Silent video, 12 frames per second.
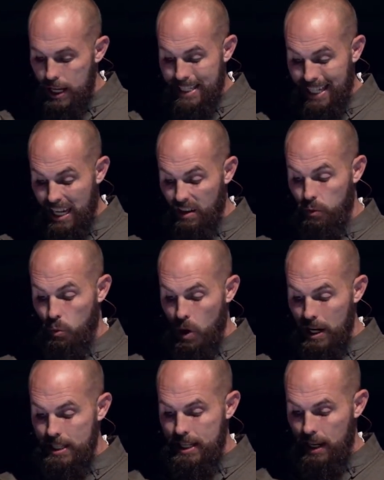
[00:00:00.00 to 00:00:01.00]
to give
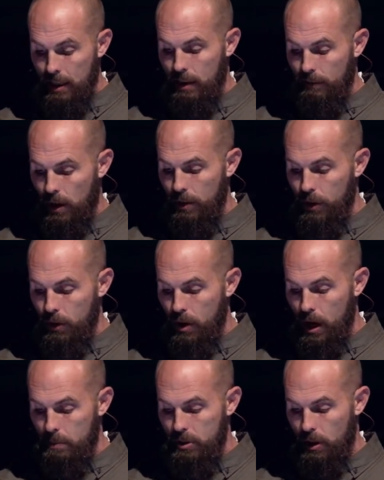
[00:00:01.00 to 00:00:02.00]
one tenth of all their
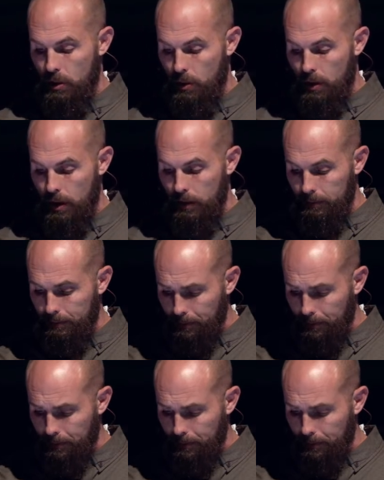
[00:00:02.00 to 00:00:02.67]
crops in order,